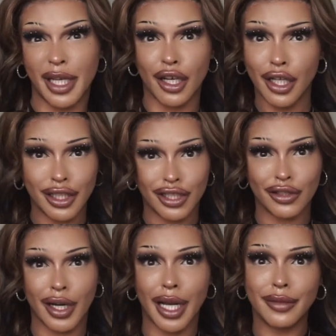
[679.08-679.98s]
me on
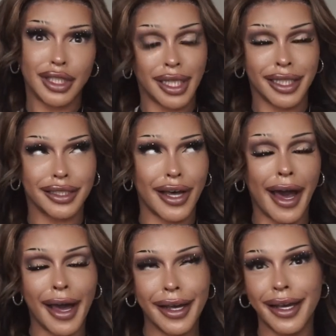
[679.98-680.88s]
Instagram,
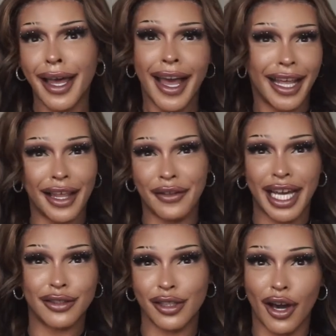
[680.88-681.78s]
TikTok. I love you
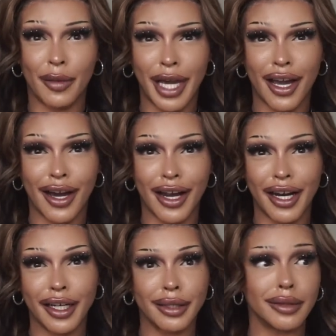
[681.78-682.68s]
guys with all my
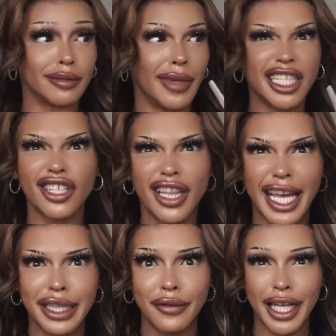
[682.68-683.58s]
heart. Make sure to
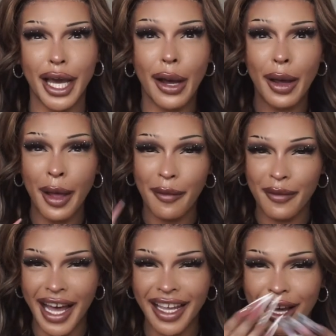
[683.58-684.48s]
like
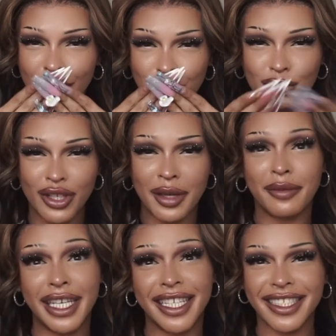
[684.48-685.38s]
the video. Bye, y'all.
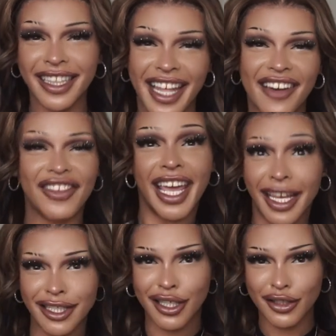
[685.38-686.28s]
Peace, love,
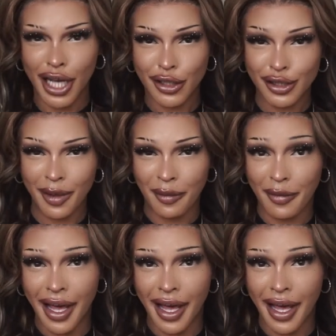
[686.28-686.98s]
and dildos.